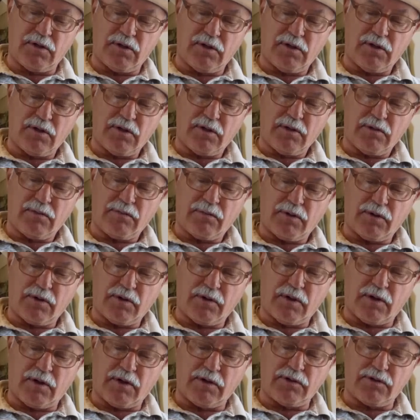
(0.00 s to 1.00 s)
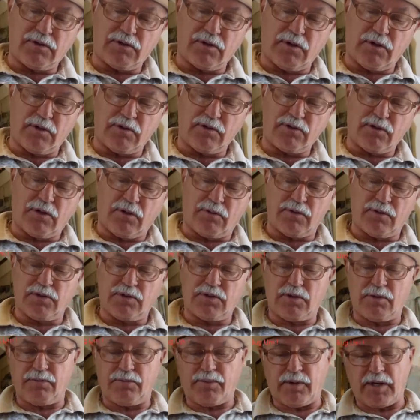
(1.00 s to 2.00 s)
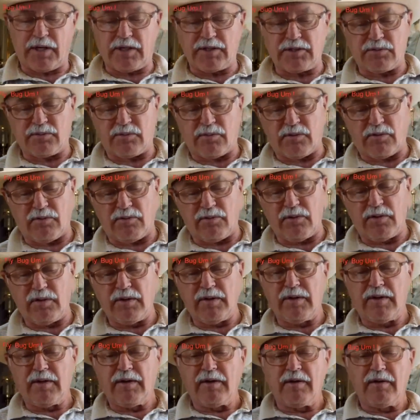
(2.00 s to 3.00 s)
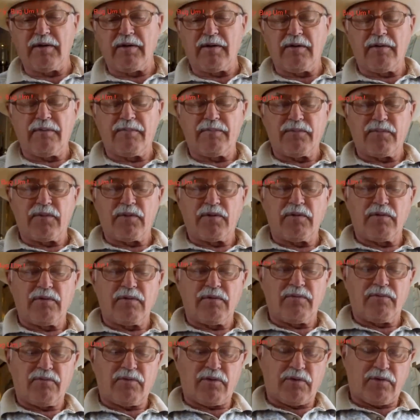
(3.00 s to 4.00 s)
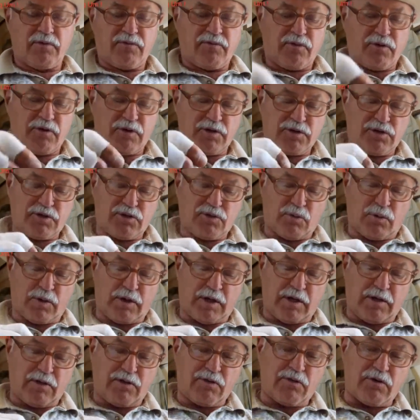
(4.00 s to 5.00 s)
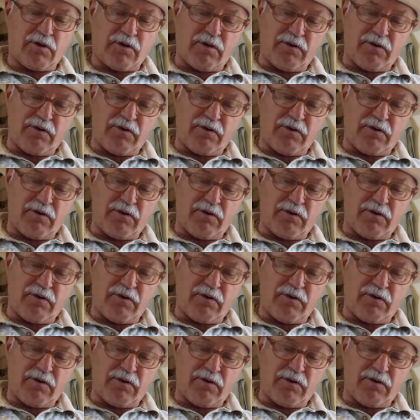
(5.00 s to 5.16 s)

also it's almost impossible for the first 20 or 30 fish.